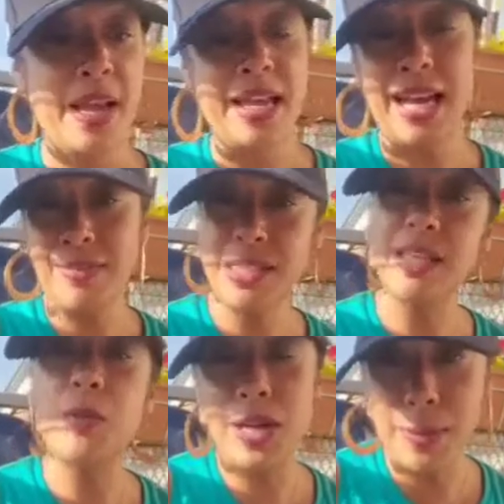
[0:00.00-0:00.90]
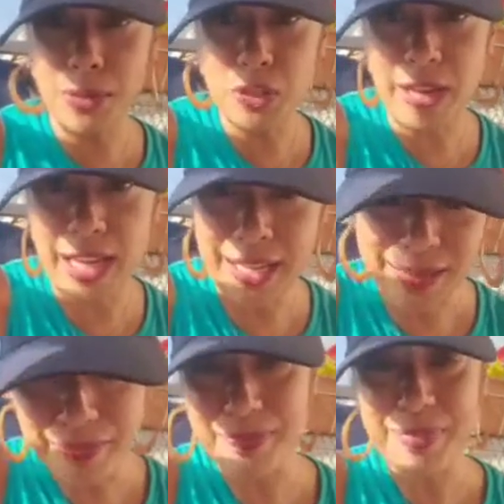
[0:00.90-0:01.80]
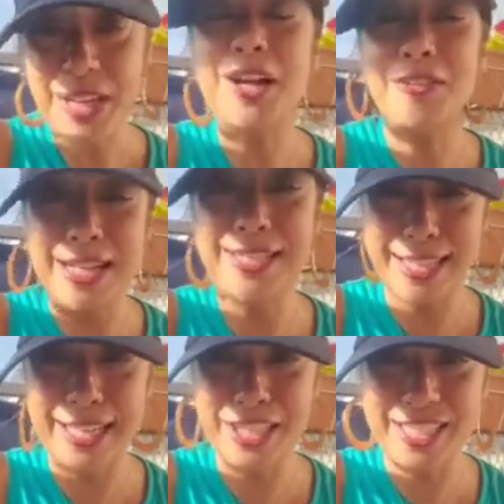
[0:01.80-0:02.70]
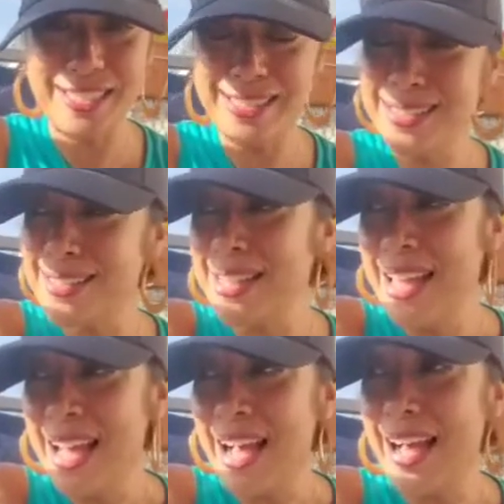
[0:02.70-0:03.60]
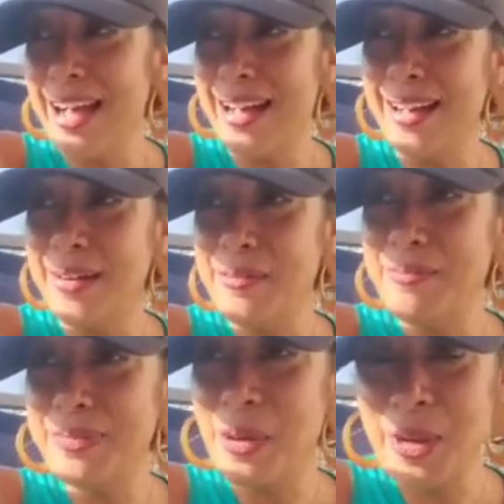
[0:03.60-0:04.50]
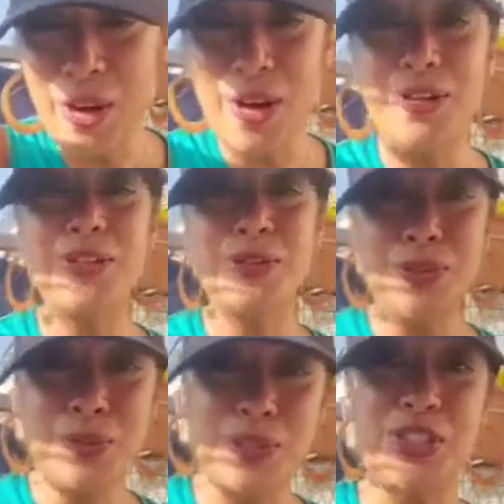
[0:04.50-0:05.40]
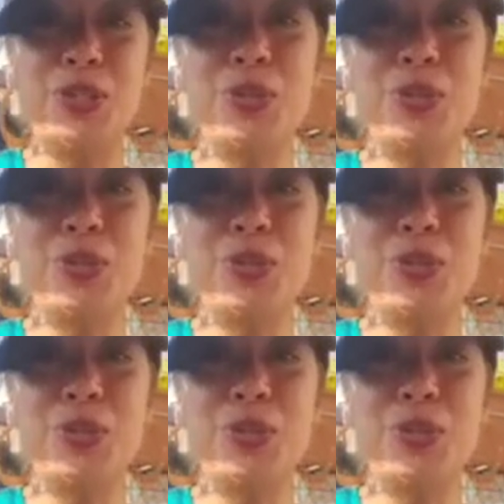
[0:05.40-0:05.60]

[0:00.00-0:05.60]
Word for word: And I have to say, what up, Drake? Congratulations um, we all know what